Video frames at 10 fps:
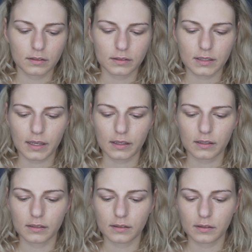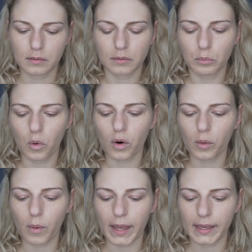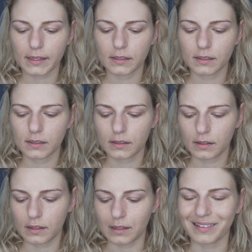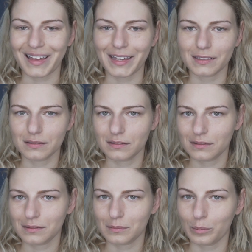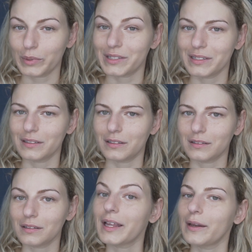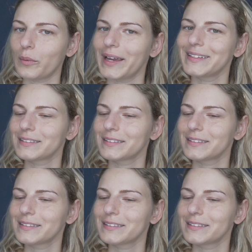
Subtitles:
it's like more white than light, but still light white.